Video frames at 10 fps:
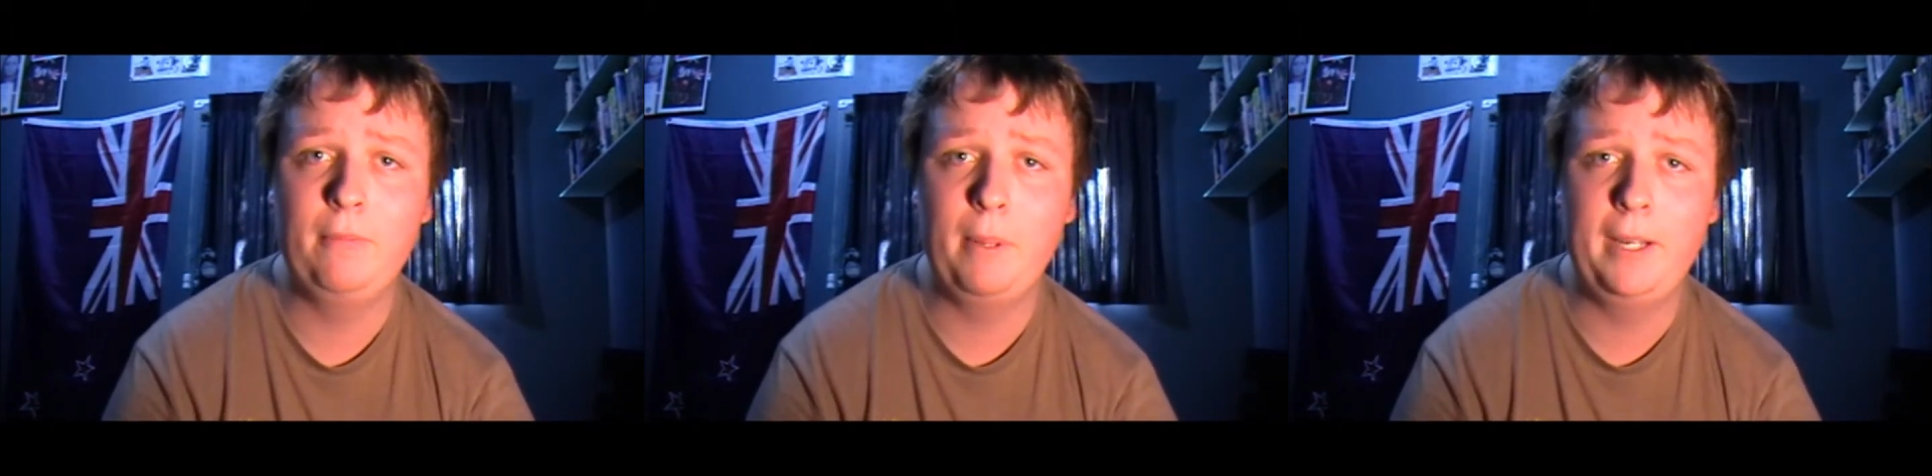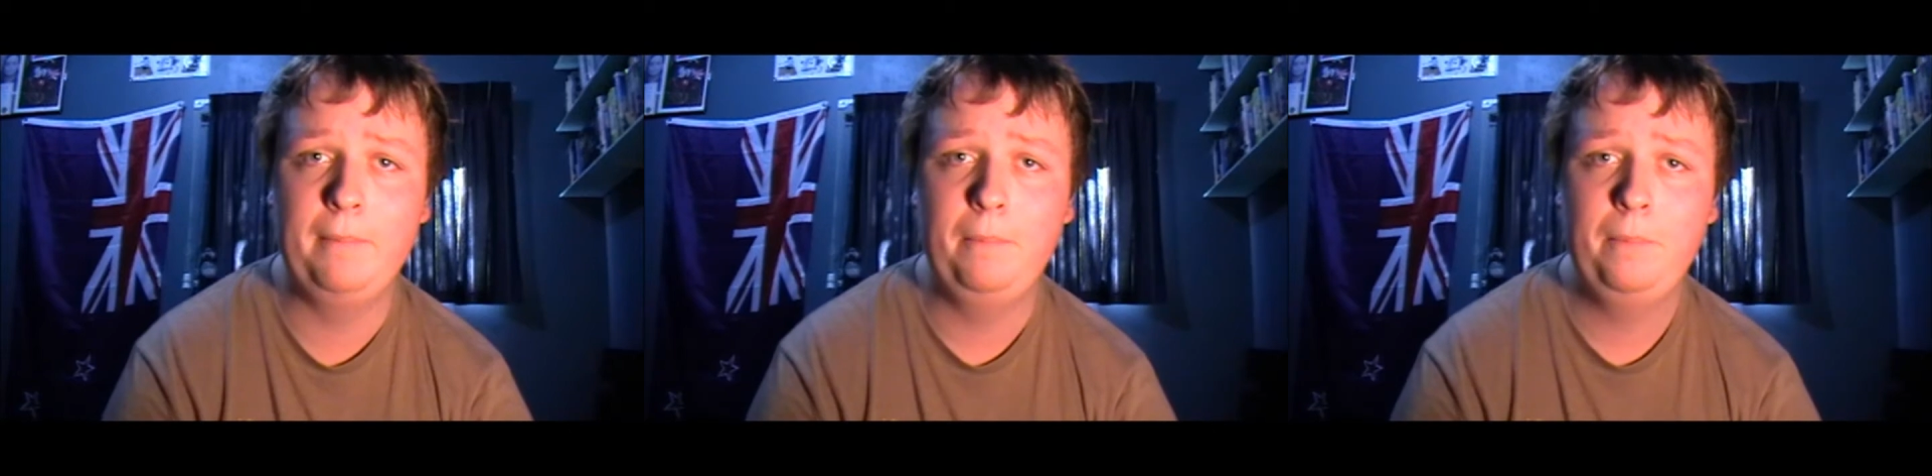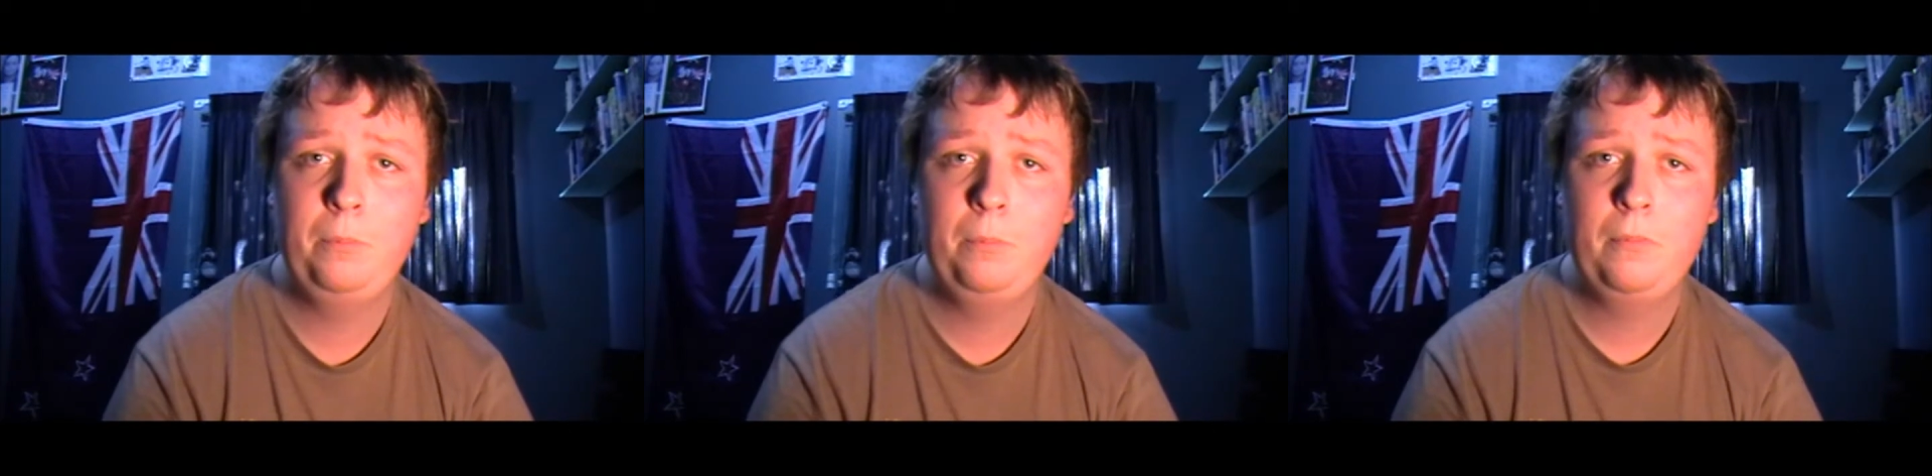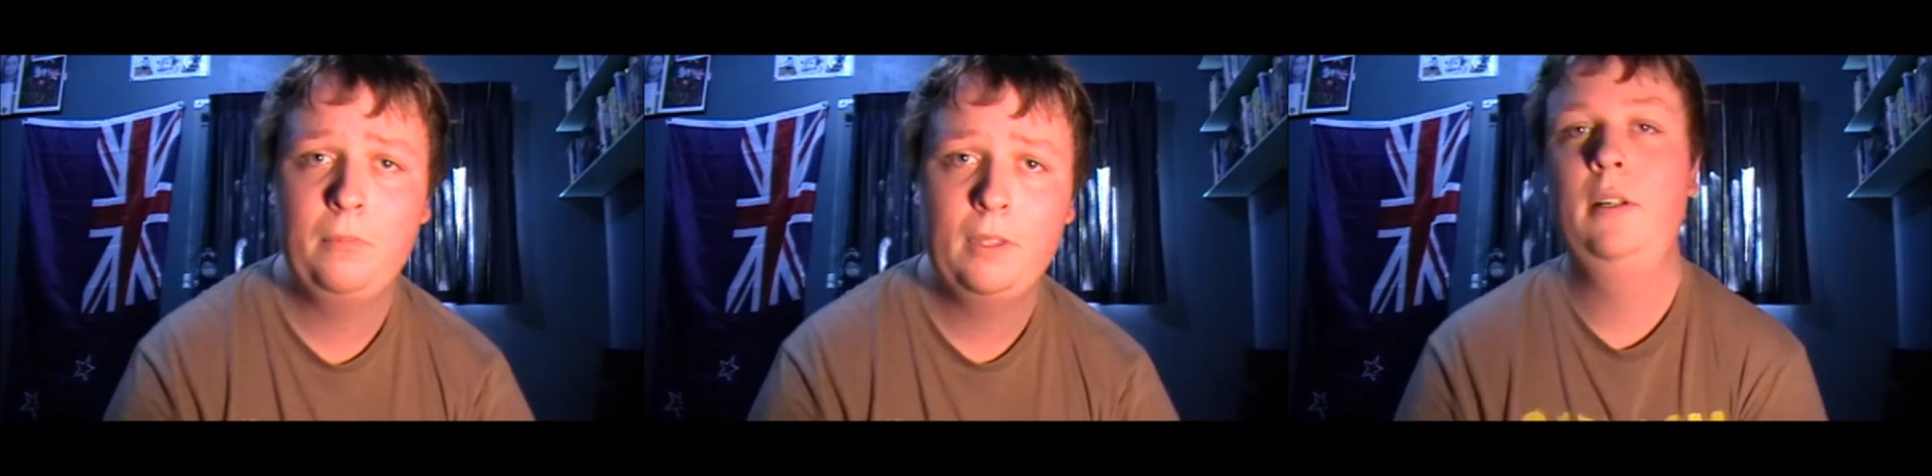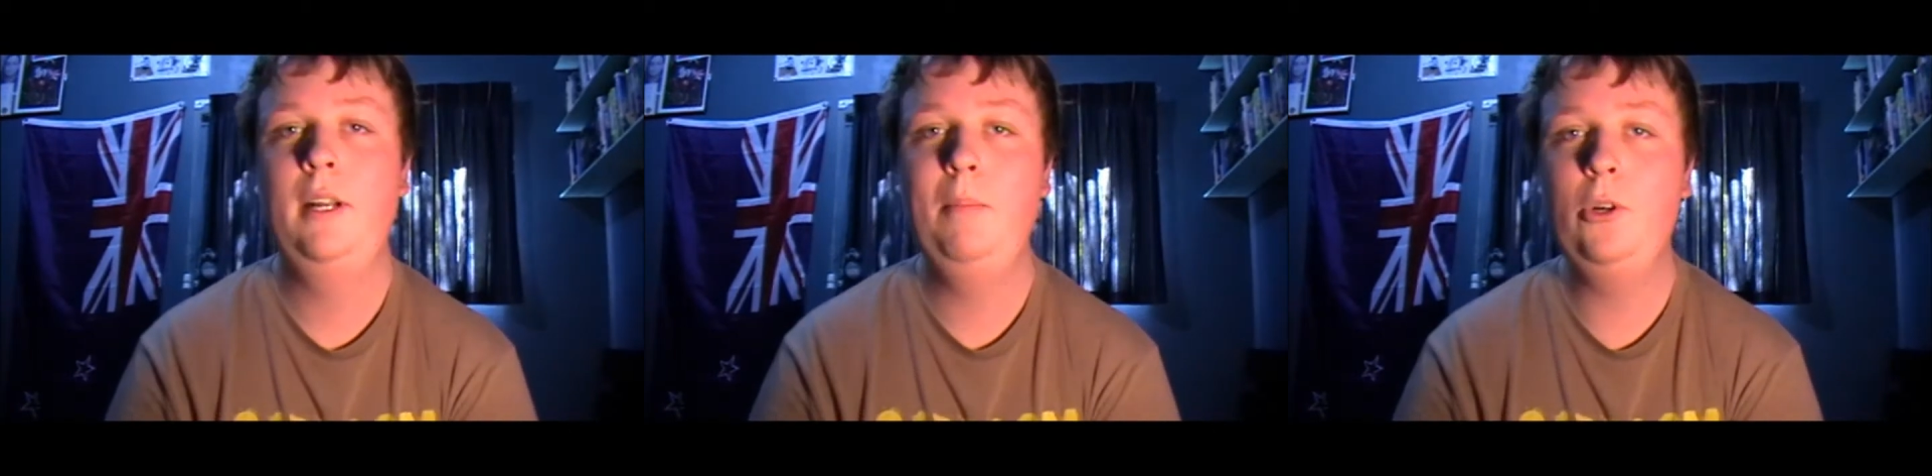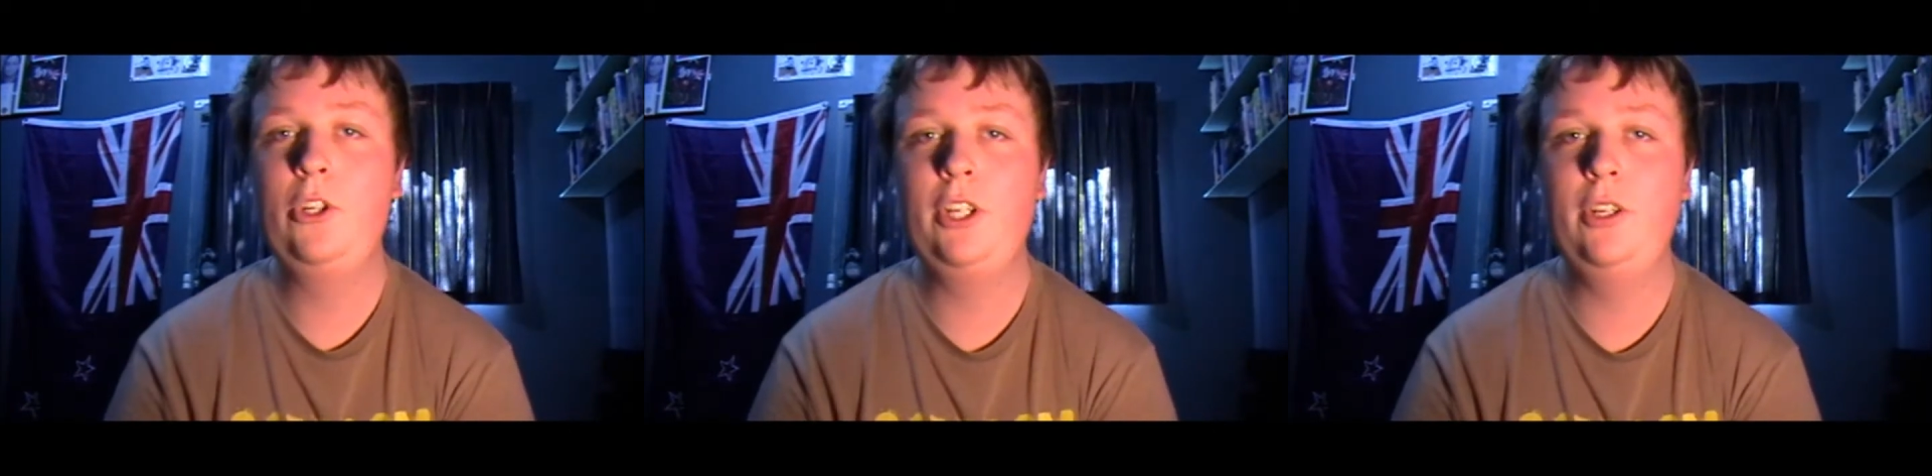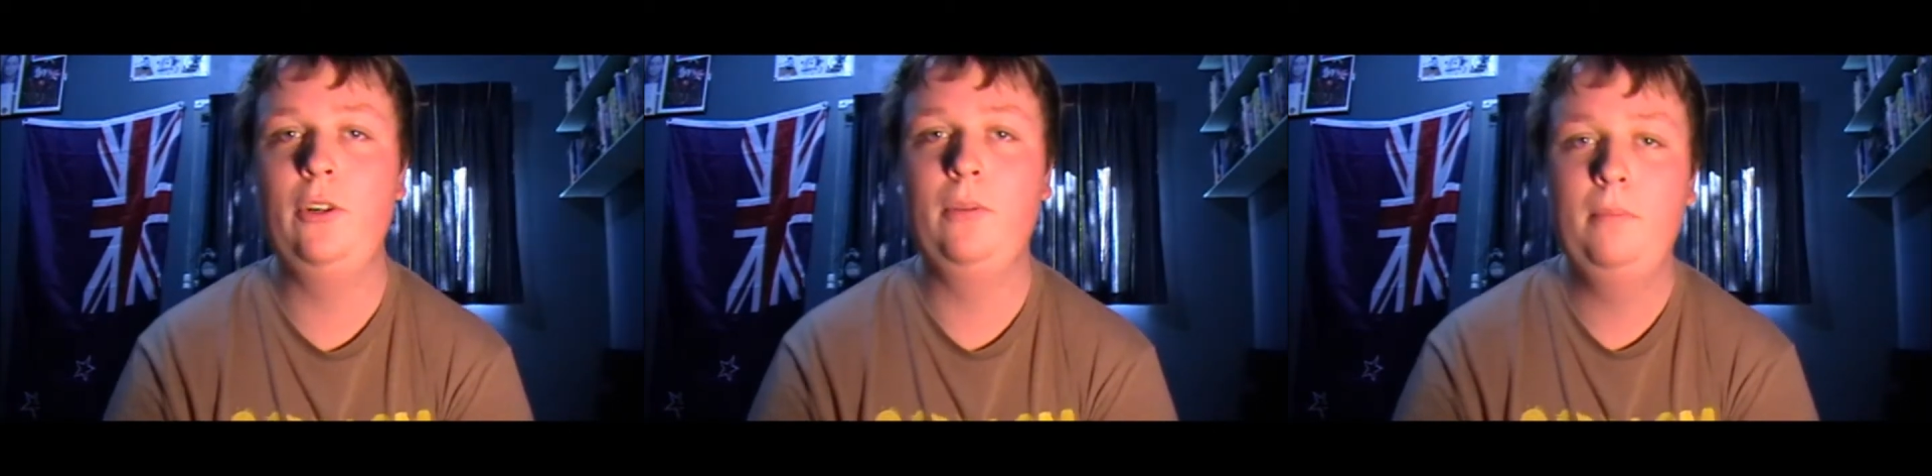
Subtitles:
been. Number 2,